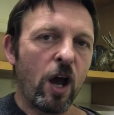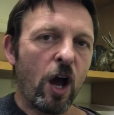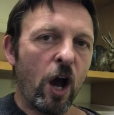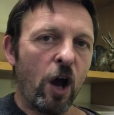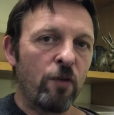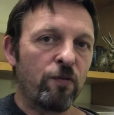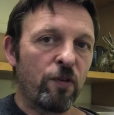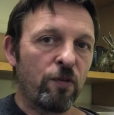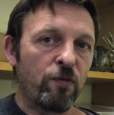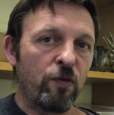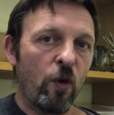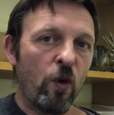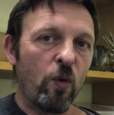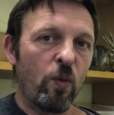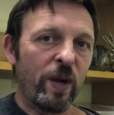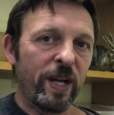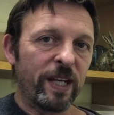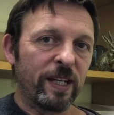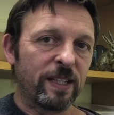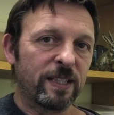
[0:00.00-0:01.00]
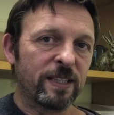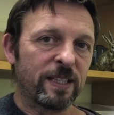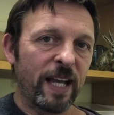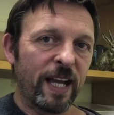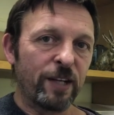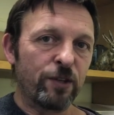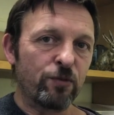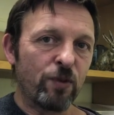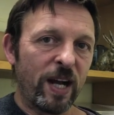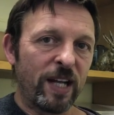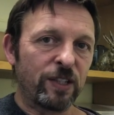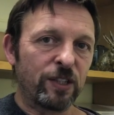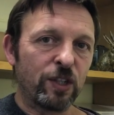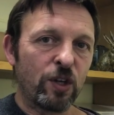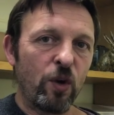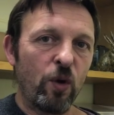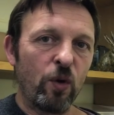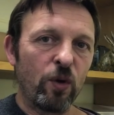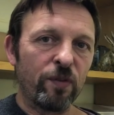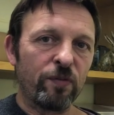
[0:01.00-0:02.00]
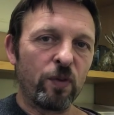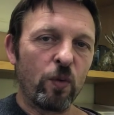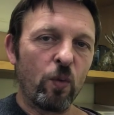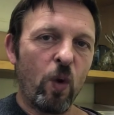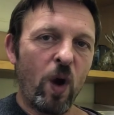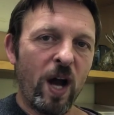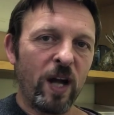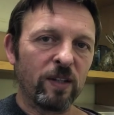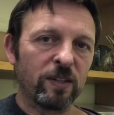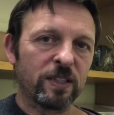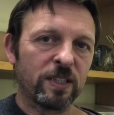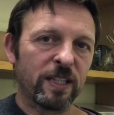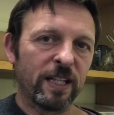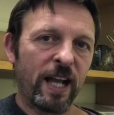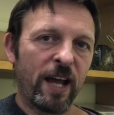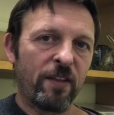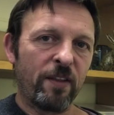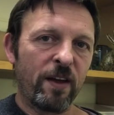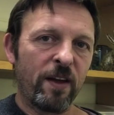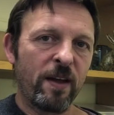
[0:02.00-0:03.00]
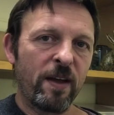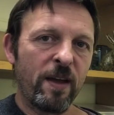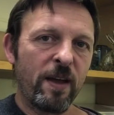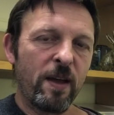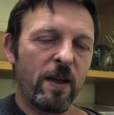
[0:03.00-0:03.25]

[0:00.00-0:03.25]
Over 4 weeks, they'd read Call of the Wild together,